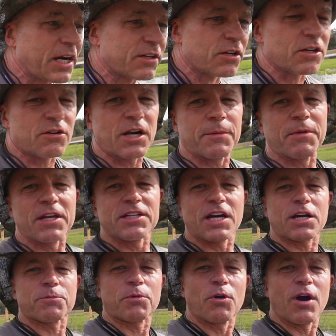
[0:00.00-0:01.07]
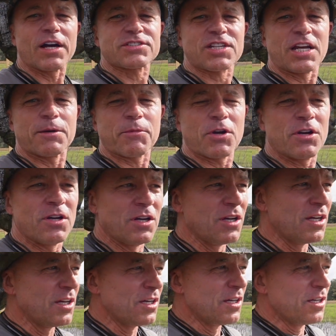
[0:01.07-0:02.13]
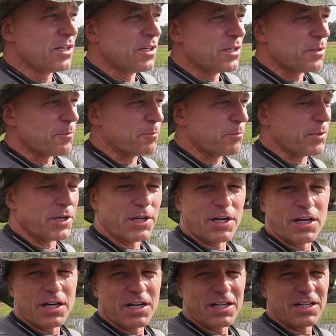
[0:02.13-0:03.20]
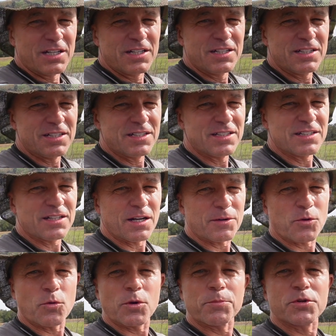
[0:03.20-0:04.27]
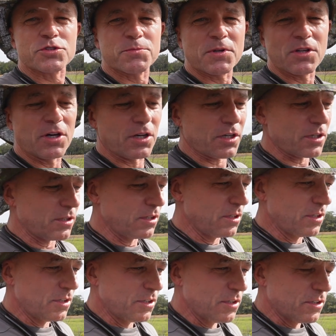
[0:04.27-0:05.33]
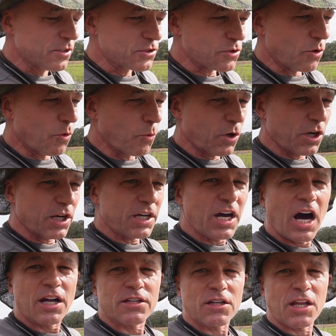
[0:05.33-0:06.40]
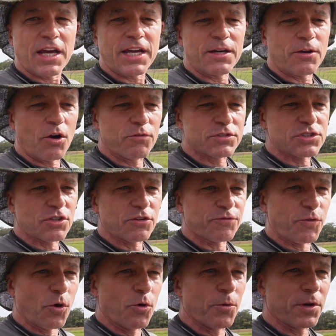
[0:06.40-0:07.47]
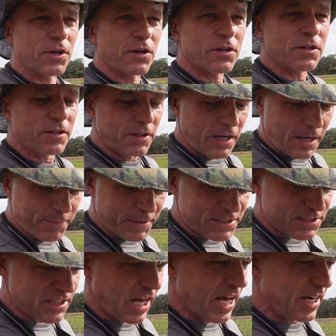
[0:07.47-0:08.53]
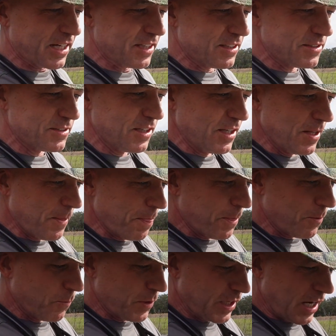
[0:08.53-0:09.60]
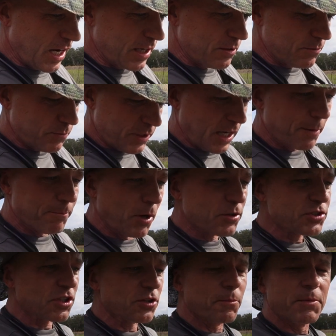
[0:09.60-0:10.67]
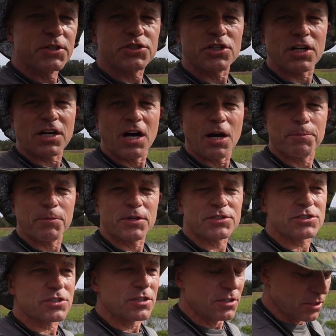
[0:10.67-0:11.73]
there and grab that Jager Pro ice camera, but I don't want to push my luck. So we're gonna gondola it over to the four-wheeler. I'm excited. We got most of the mission accomplished.